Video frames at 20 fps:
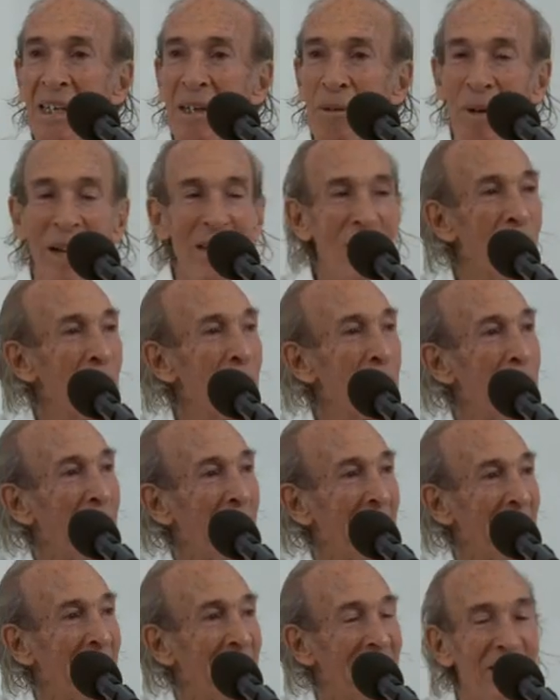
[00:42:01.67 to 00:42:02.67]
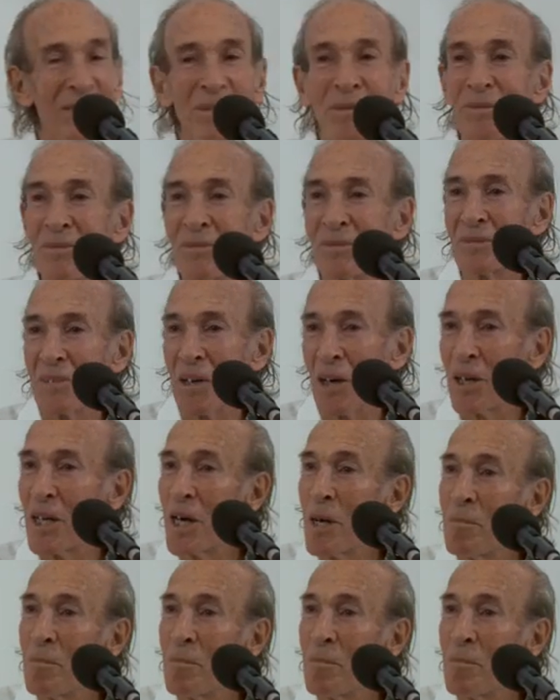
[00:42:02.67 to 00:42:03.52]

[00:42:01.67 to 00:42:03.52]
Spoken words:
went to the Mother on her